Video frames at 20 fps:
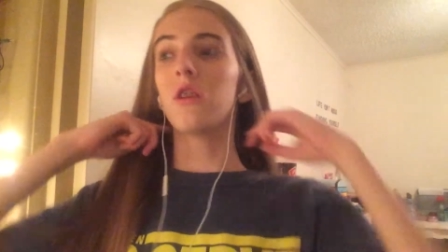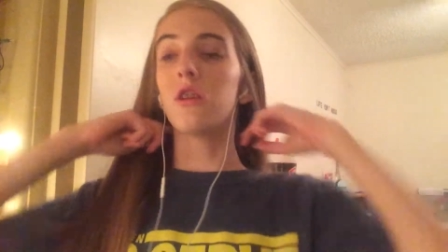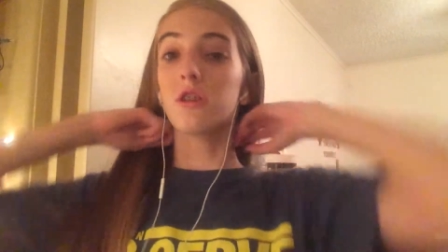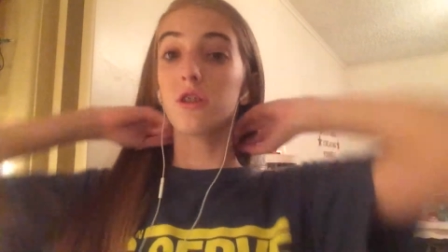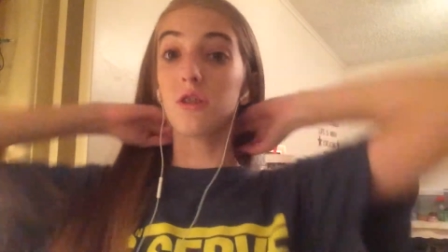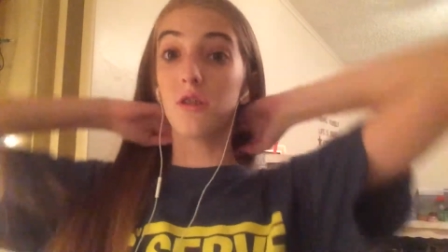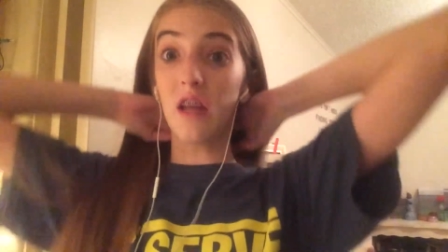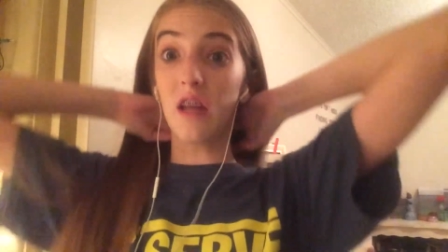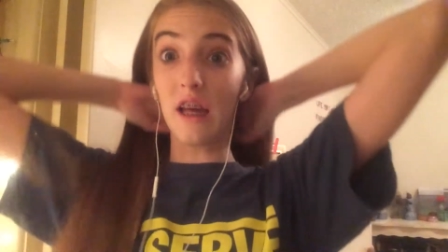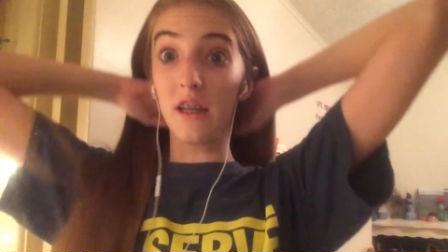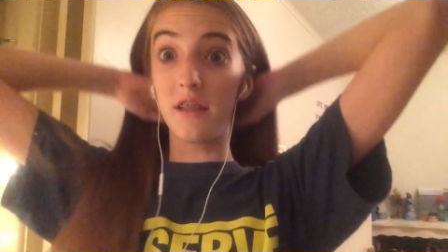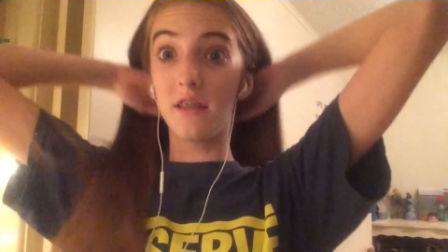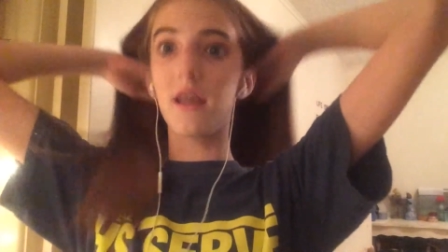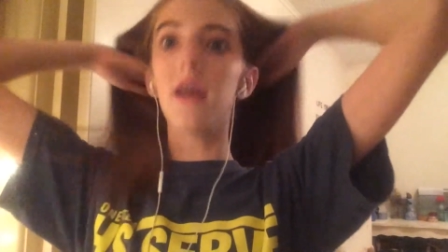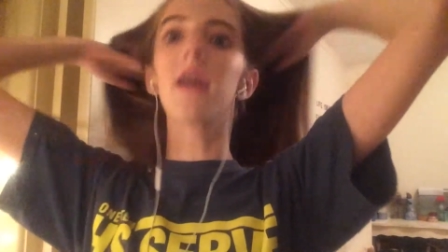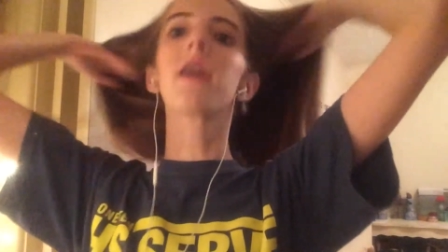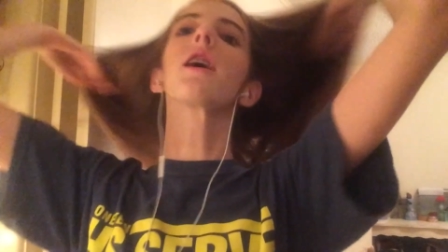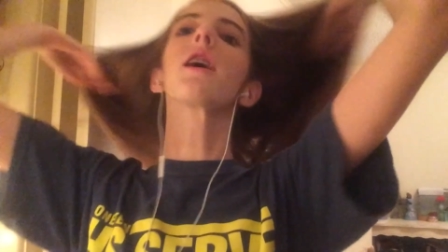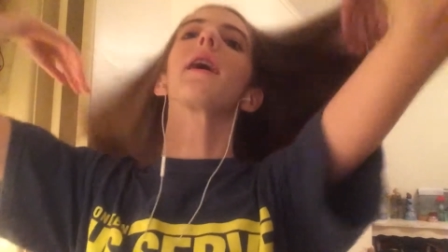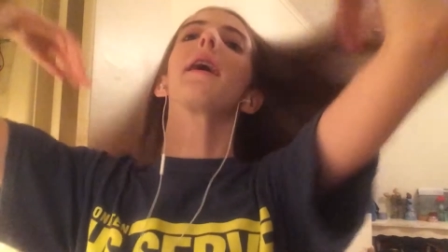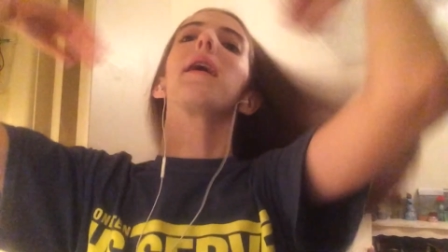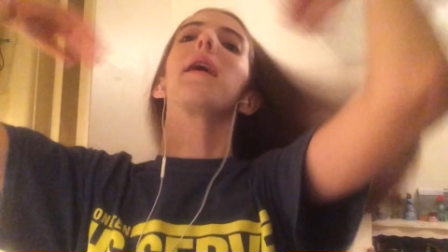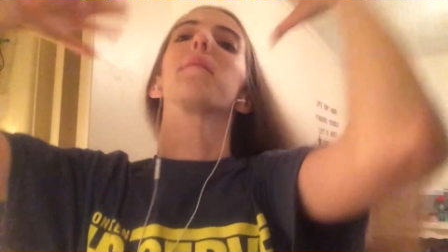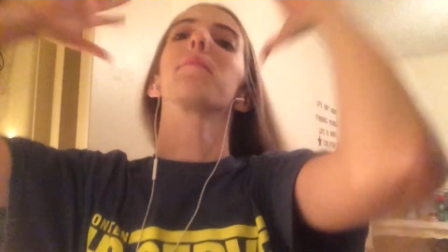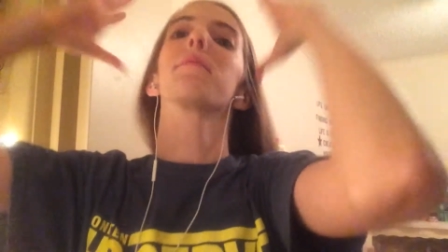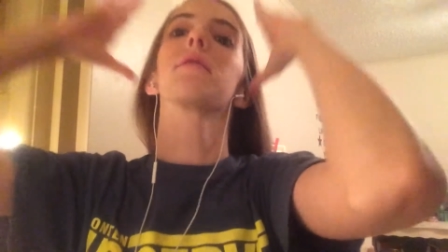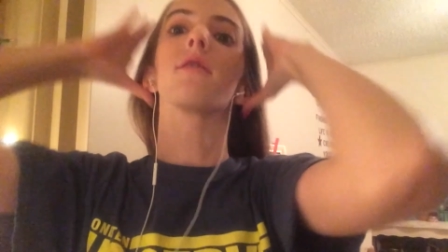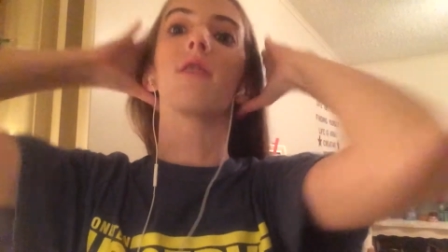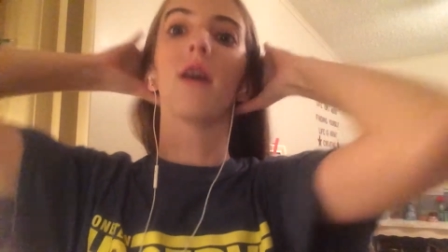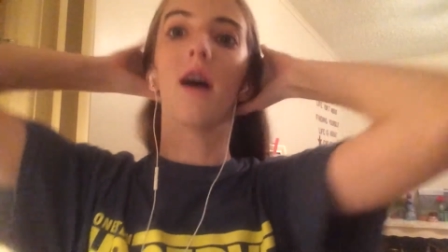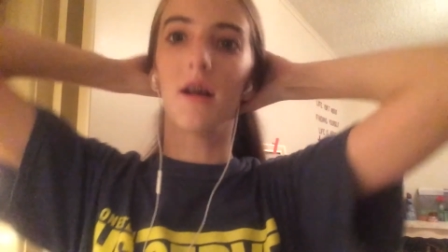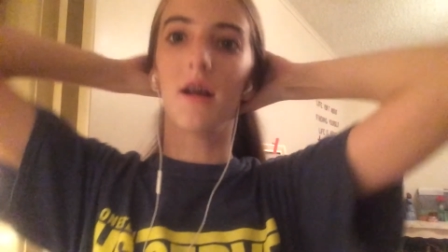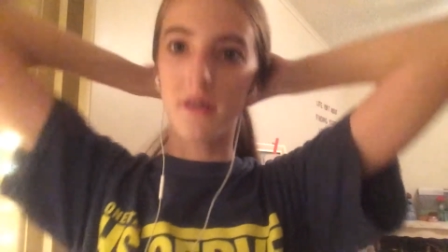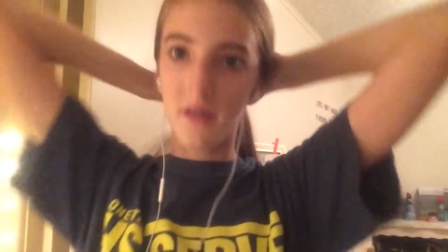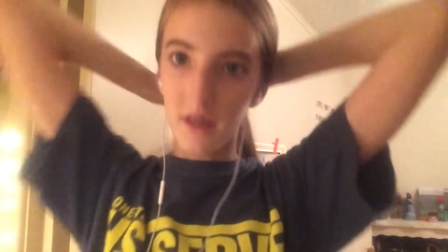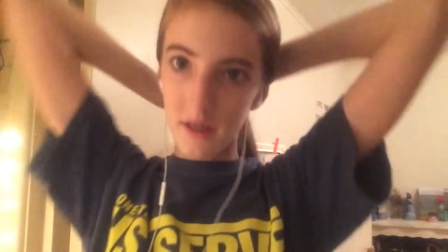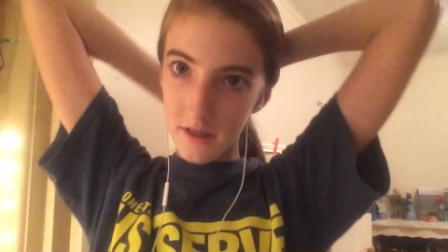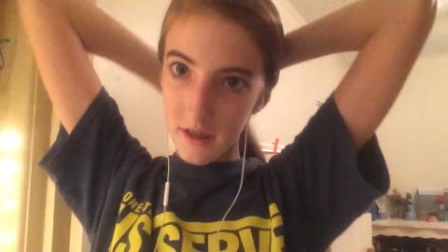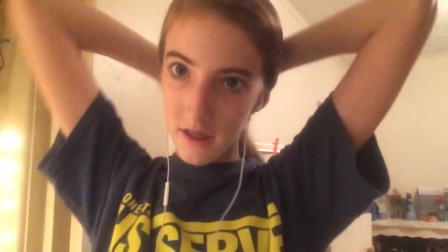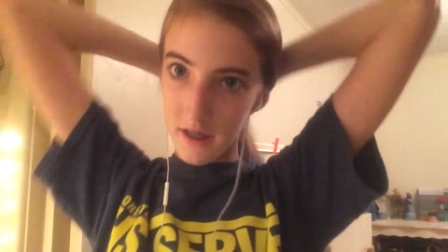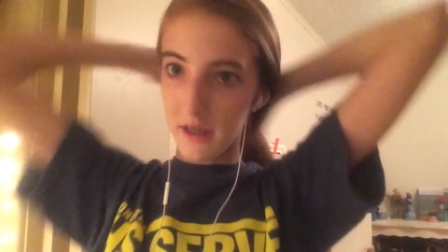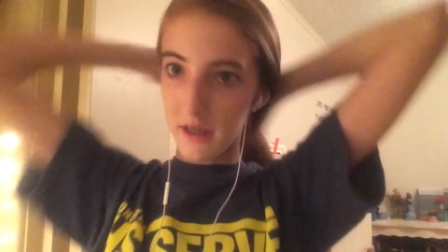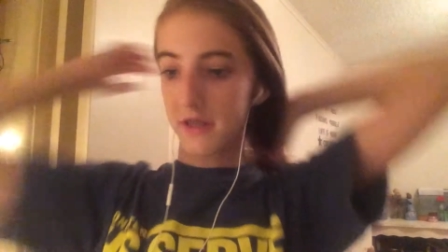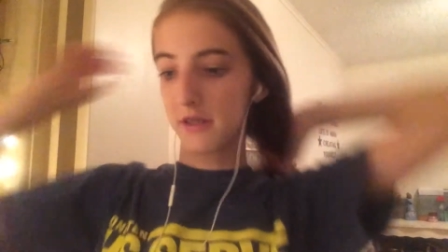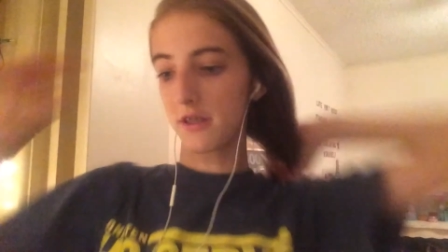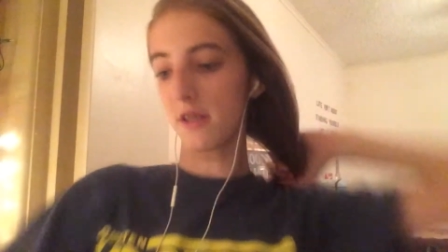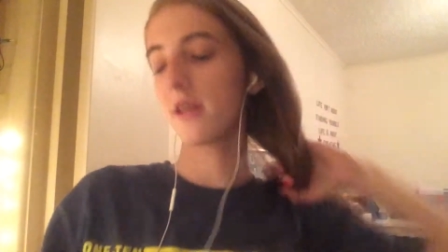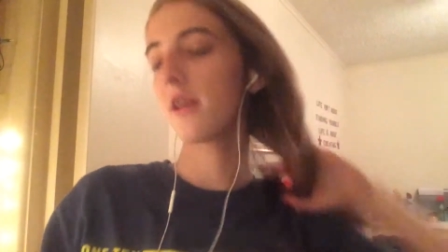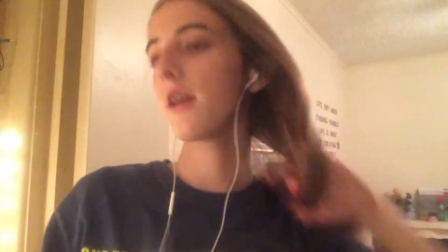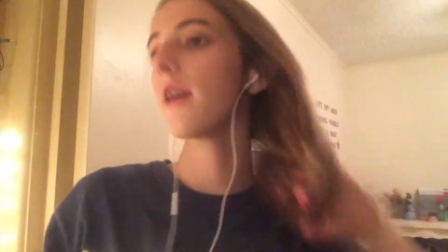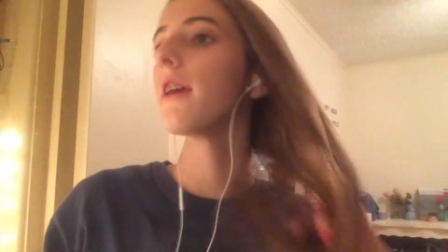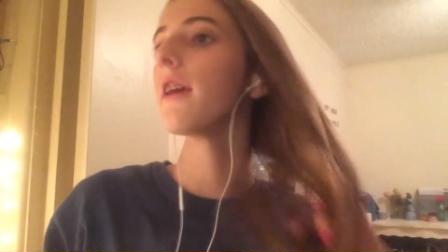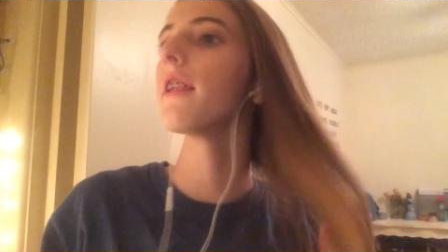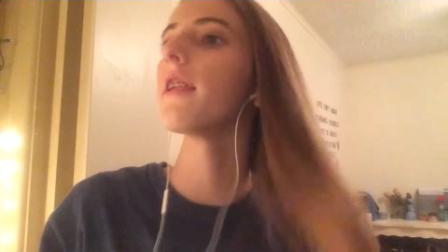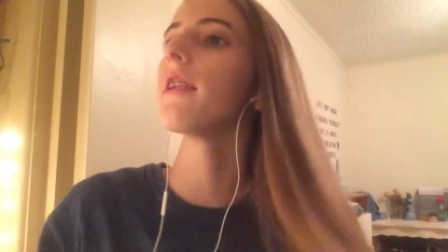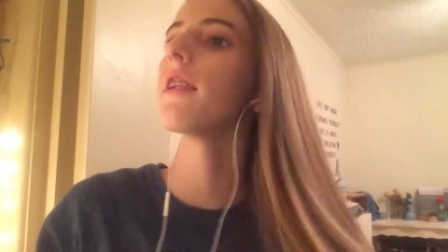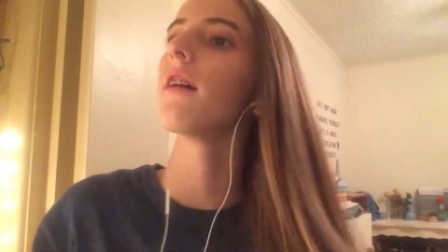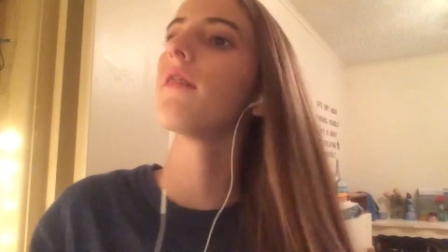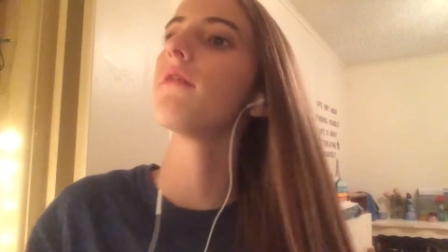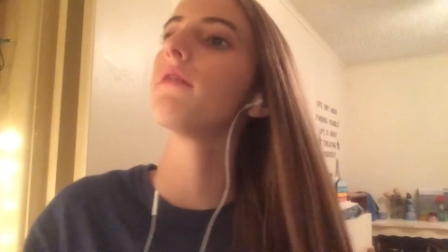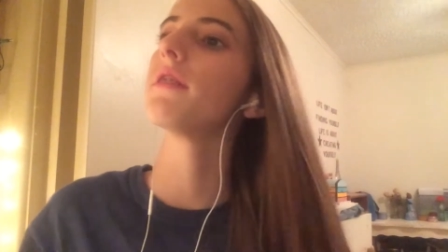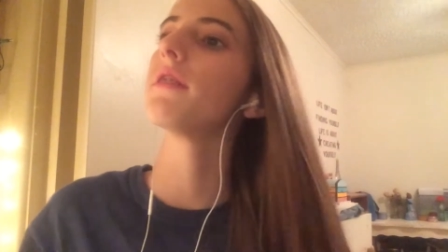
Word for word: So that is like a process in its in and of